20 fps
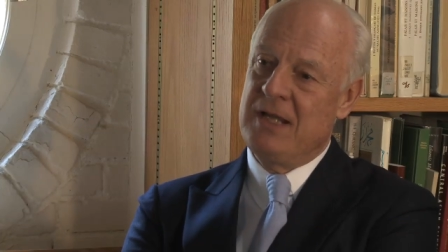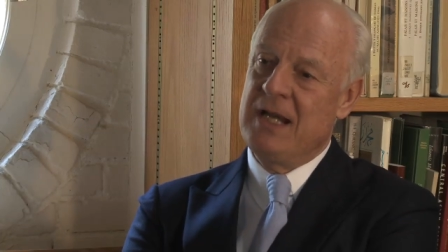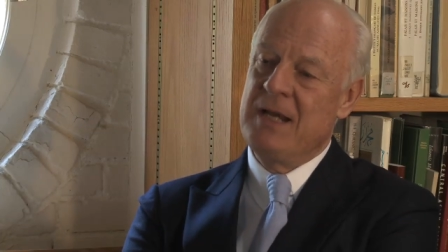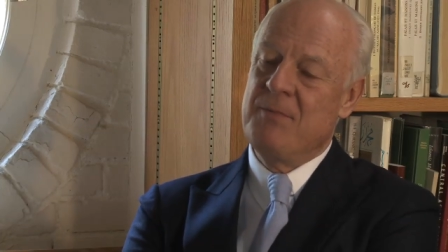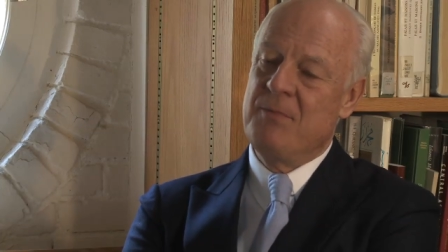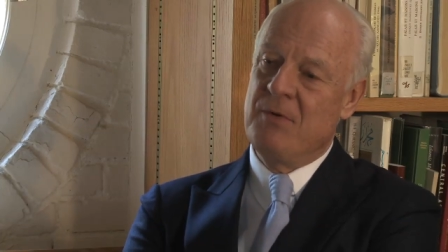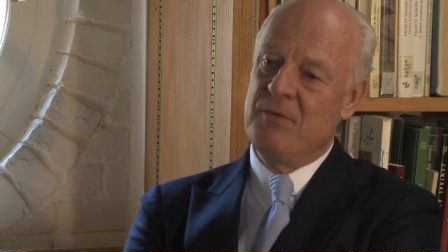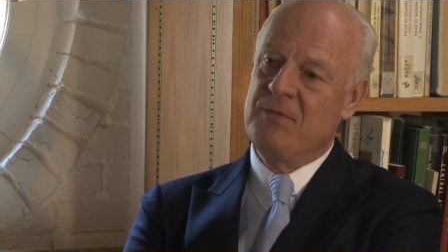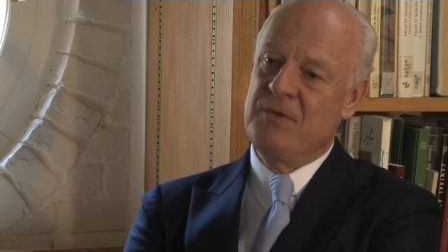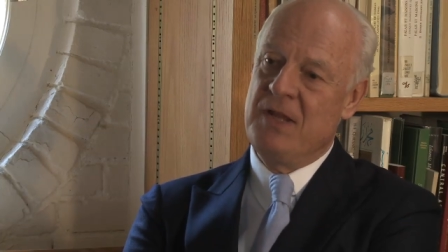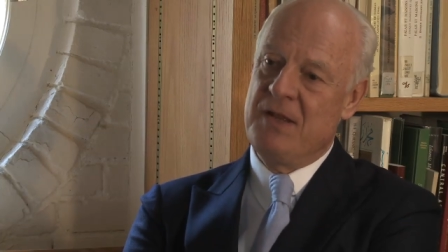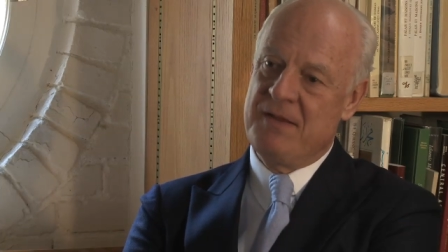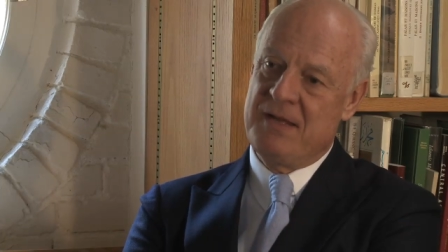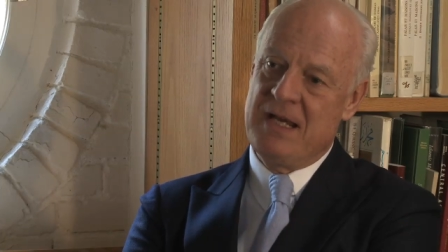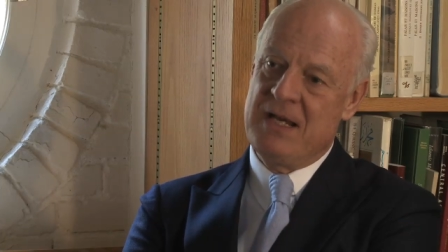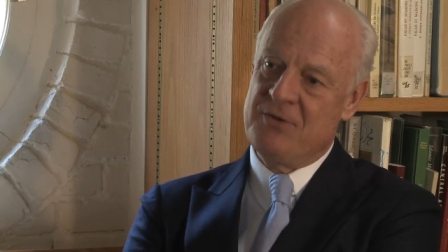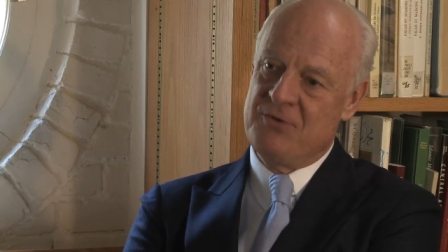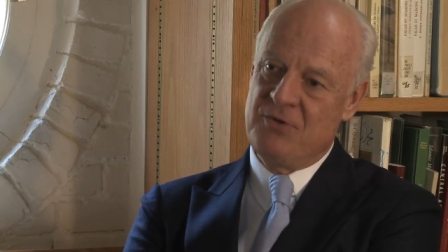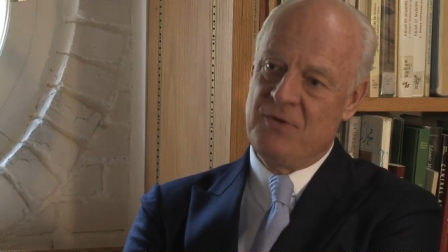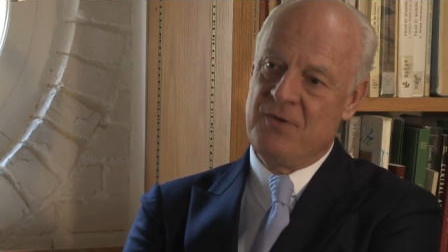type of
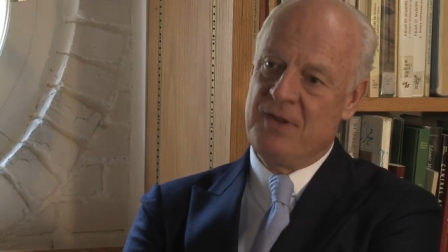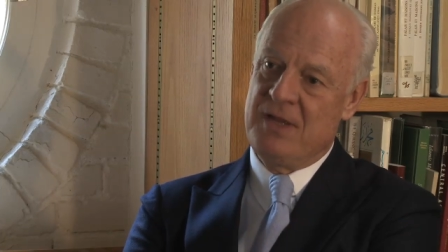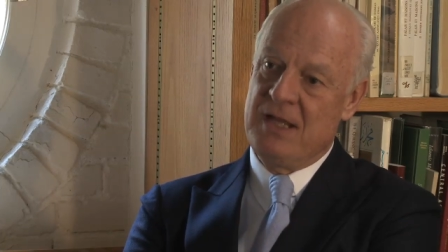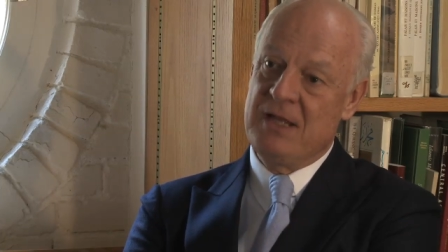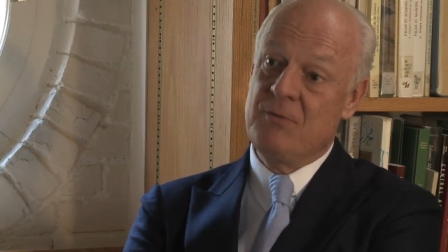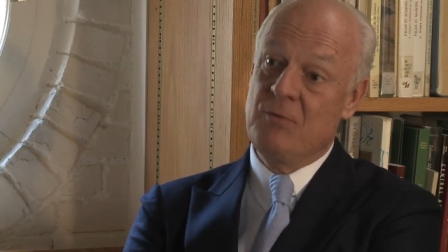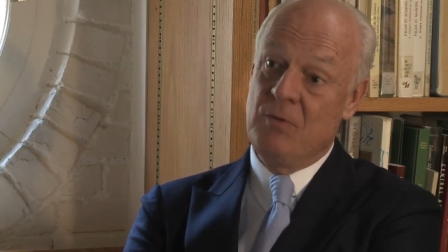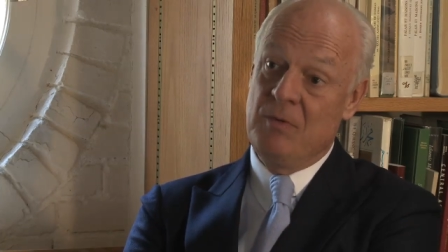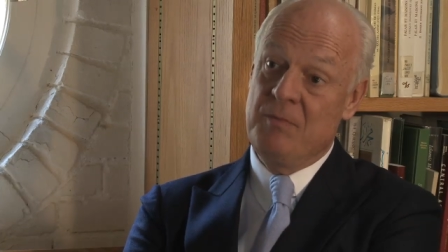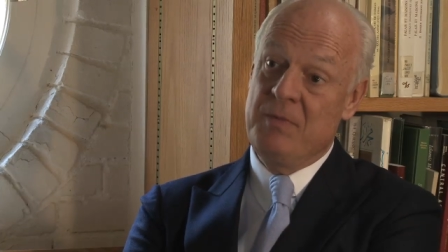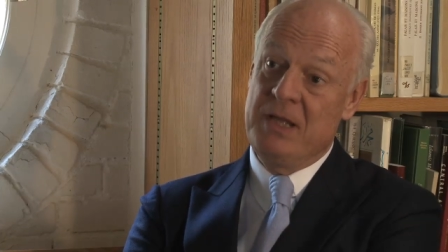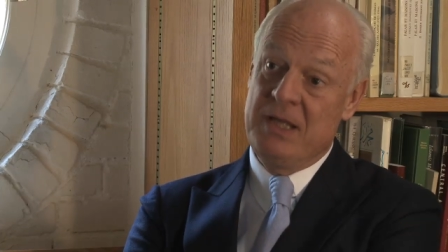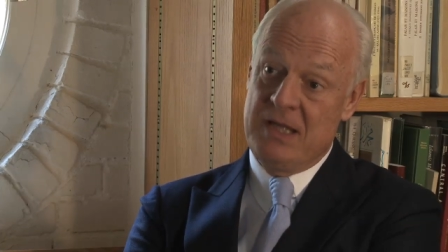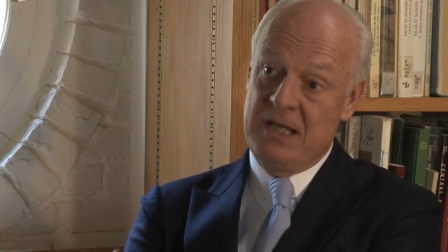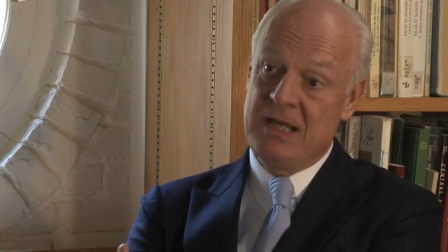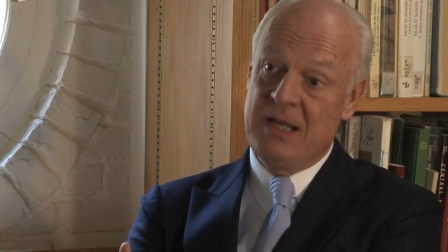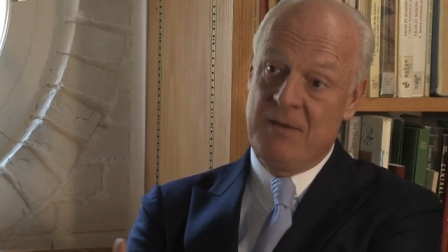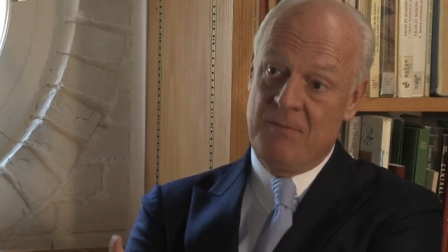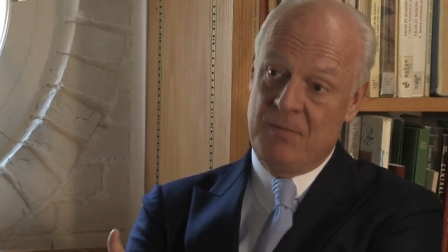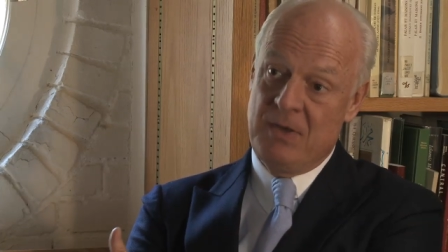discussions that would be
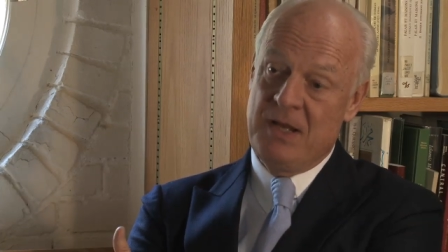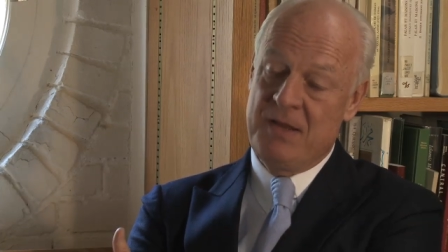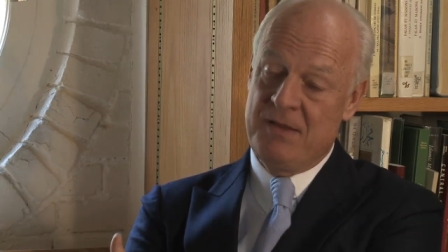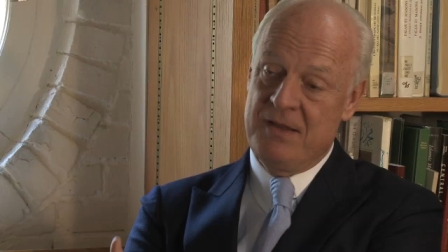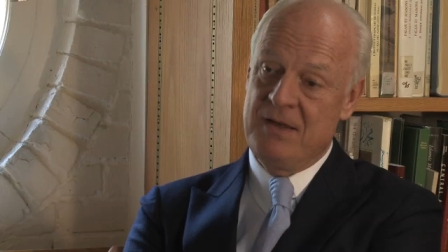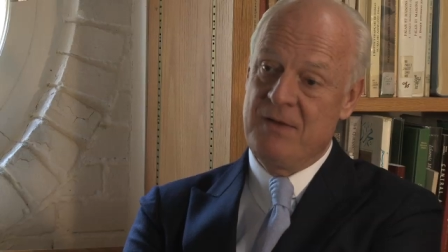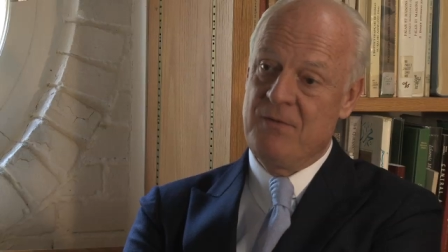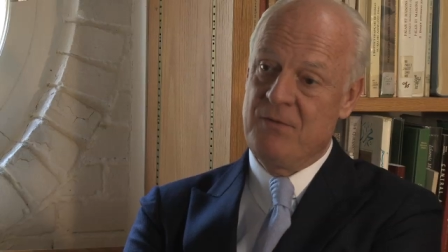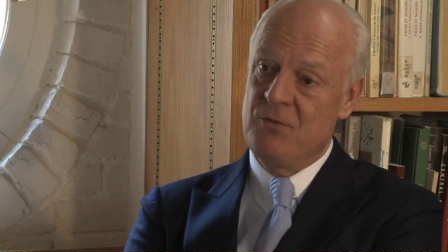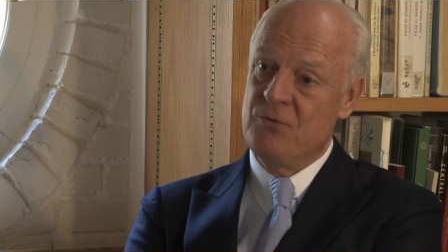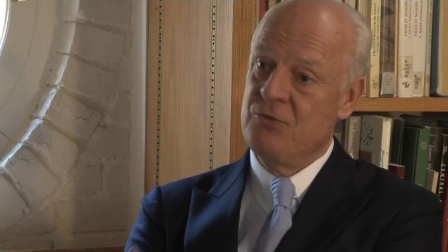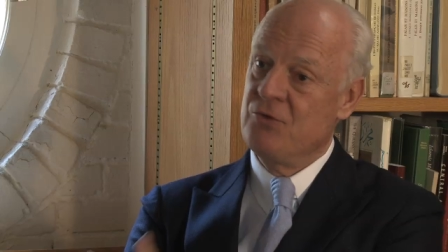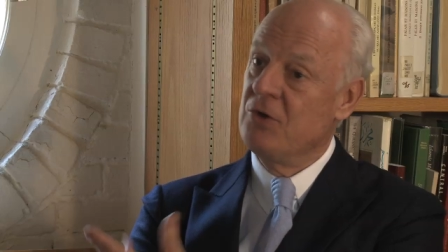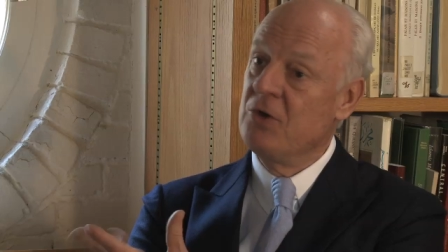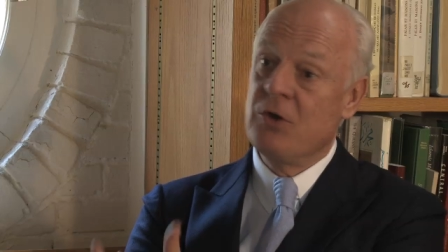taking place in the future.